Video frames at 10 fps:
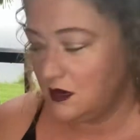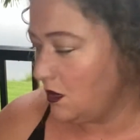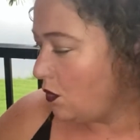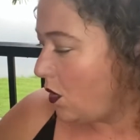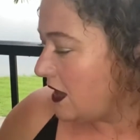
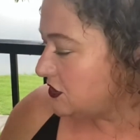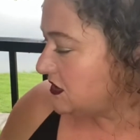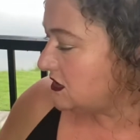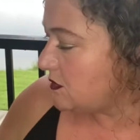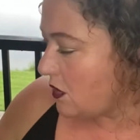Watch the
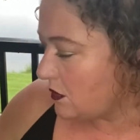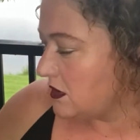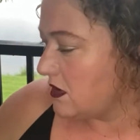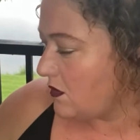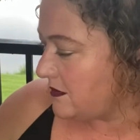smoke
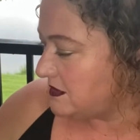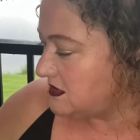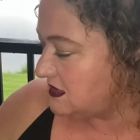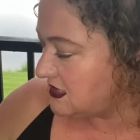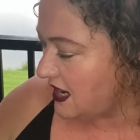go up into
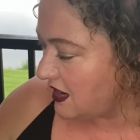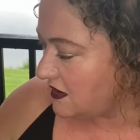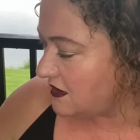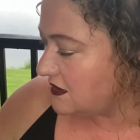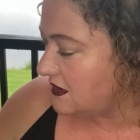the
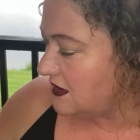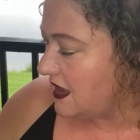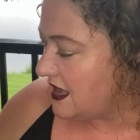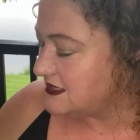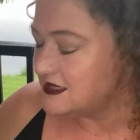air
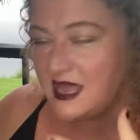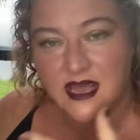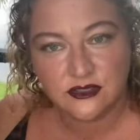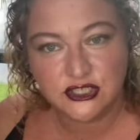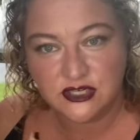as the
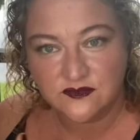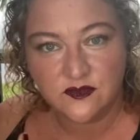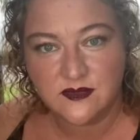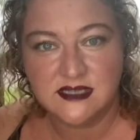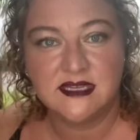energy from
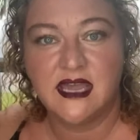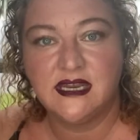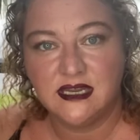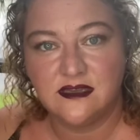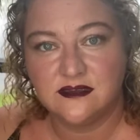these
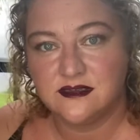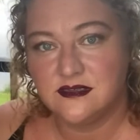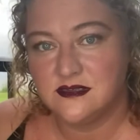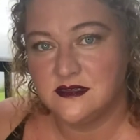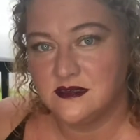
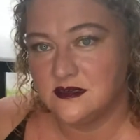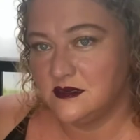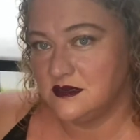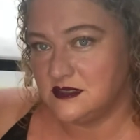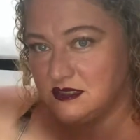ideas
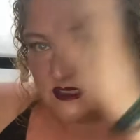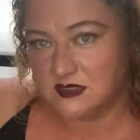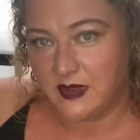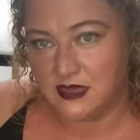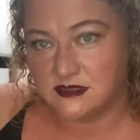
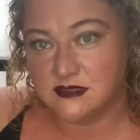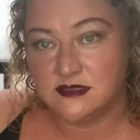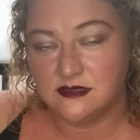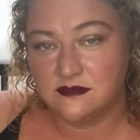dissipates